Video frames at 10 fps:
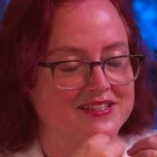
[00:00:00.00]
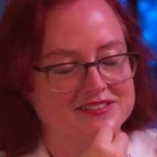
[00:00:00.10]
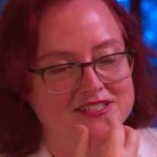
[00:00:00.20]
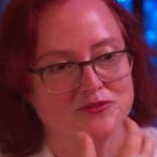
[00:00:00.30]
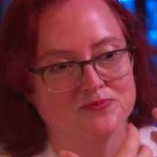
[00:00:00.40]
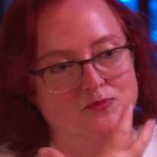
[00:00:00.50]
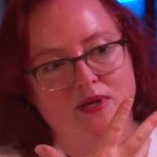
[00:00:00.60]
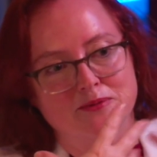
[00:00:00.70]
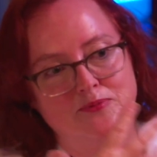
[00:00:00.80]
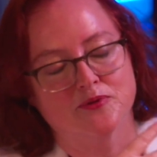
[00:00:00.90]
did
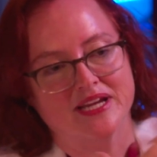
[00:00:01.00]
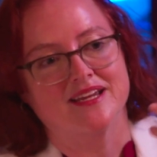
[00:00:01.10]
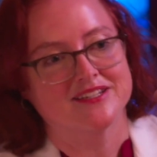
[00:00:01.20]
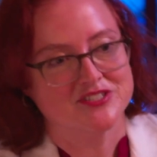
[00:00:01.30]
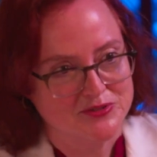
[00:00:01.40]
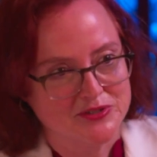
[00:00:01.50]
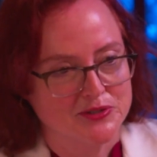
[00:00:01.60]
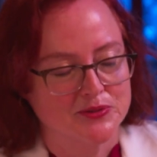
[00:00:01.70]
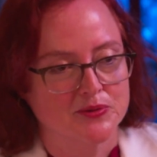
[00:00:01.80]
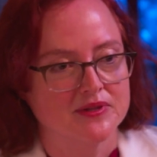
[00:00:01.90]
we bring to
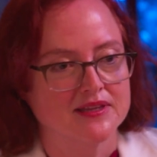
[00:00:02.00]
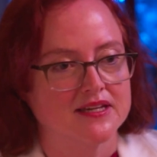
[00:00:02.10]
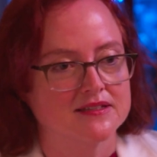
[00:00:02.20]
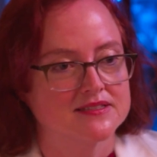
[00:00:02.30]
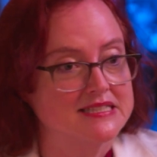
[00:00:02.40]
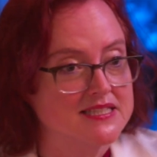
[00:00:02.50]
you? Like, did